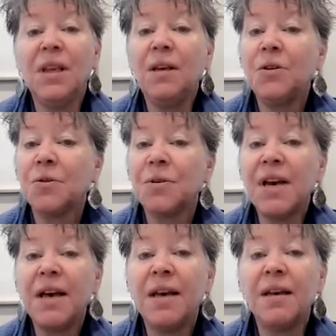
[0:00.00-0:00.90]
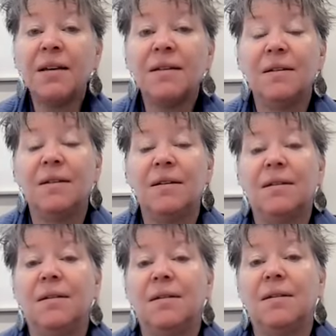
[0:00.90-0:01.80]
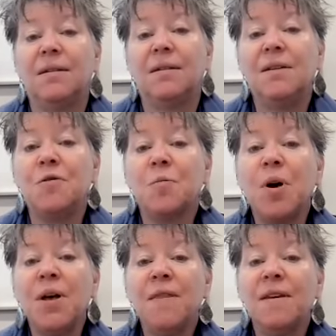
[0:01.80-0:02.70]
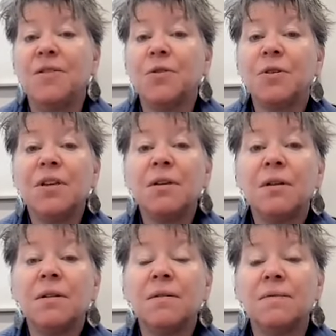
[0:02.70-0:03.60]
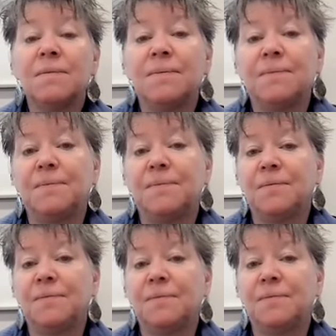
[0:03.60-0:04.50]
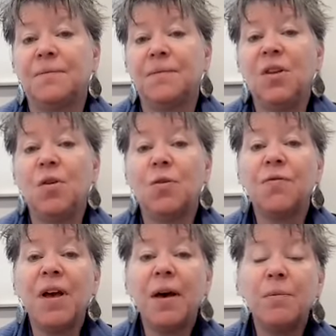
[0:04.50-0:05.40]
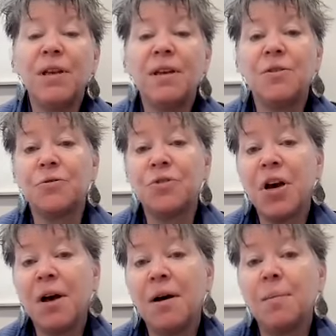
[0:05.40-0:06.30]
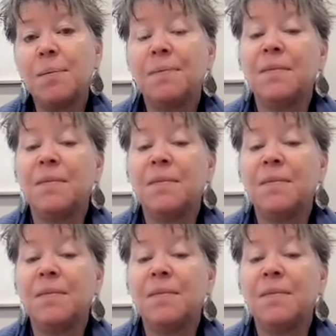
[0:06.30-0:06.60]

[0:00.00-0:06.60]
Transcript: In your day, in your month, in your year, in your family, in your job.